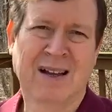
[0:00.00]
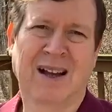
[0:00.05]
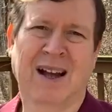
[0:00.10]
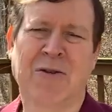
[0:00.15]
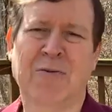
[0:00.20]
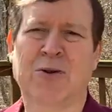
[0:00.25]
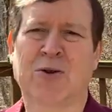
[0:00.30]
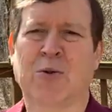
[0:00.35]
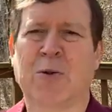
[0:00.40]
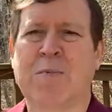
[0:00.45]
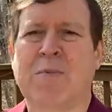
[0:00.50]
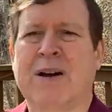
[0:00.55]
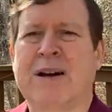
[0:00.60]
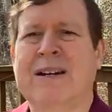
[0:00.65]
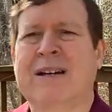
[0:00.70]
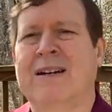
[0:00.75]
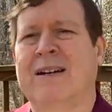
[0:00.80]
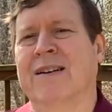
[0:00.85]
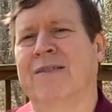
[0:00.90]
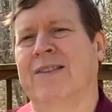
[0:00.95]
I was
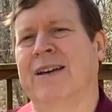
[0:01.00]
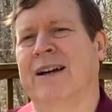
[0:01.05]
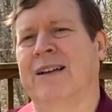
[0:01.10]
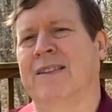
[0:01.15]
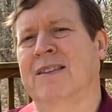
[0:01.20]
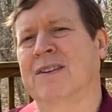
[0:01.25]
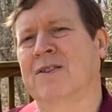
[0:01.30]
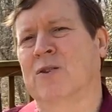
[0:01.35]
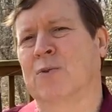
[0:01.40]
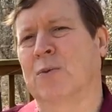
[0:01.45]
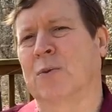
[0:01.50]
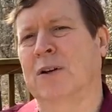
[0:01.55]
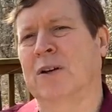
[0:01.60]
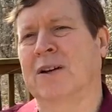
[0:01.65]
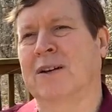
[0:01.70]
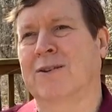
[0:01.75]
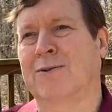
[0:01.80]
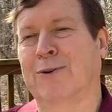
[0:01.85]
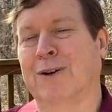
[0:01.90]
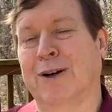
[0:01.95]
reminded of that this
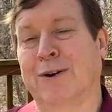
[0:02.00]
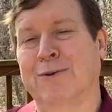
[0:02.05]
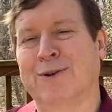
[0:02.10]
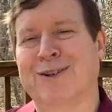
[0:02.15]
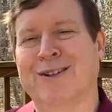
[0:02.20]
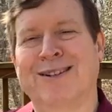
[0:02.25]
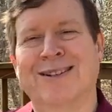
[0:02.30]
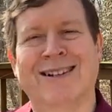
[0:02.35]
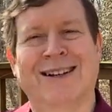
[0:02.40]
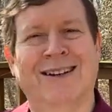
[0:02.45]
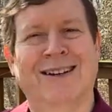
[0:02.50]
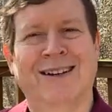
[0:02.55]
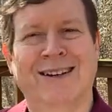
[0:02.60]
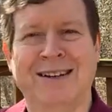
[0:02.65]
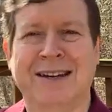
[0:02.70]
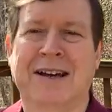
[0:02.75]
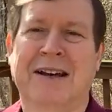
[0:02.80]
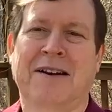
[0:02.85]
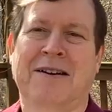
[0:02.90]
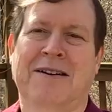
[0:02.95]
week when I was
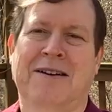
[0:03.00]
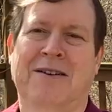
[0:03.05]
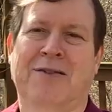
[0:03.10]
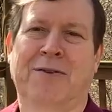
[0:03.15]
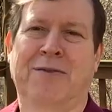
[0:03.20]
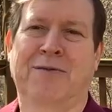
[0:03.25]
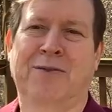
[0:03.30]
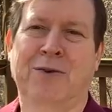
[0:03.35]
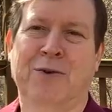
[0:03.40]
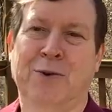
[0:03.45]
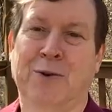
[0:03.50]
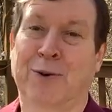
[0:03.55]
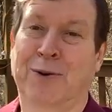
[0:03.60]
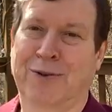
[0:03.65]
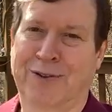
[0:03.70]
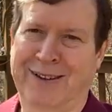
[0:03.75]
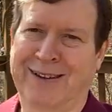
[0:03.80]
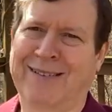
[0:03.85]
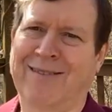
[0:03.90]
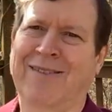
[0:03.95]
attending yet another funeral.